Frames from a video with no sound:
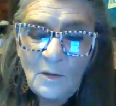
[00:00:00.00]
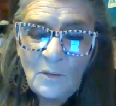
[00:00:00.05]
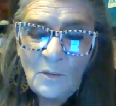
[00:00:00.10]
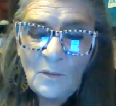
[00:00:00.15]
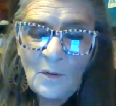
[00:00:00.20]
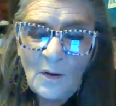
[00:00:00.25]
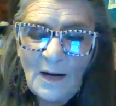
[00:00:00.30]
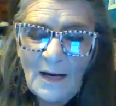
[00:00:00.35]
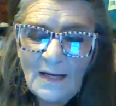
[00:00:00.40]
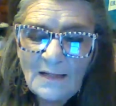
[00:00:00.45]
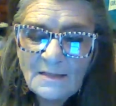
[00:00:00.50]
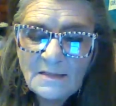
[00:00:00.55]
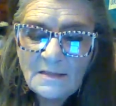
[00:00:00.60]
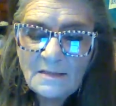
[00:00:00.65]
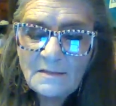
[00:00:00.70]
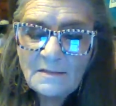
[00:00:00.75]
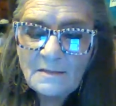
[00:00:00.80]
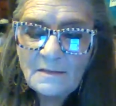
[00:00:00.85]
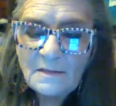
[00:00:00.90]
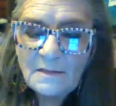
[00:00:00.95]
What?
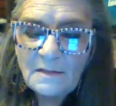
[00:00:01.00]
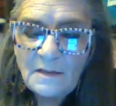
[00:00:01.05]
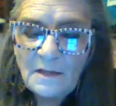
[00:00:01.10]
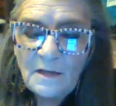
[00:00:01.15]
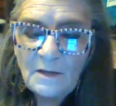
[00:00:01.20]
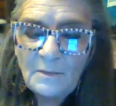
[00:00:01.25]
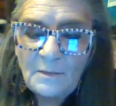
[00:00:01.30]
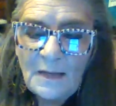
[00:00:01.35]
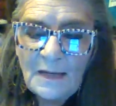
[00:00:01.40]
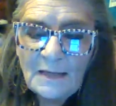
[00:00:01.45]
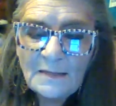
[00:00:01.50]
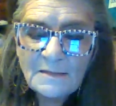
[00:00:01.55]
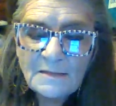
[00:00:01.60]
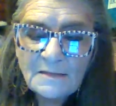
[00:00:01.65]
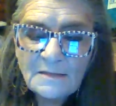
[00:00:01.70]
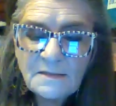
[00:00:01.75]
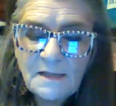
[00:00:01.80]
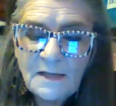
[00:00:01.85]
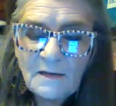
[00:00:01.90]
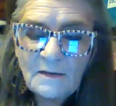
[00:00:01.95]
The young man
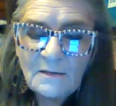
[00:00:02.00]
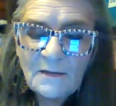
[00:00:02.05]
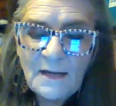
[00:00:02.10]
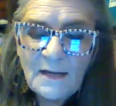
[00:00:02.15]
stared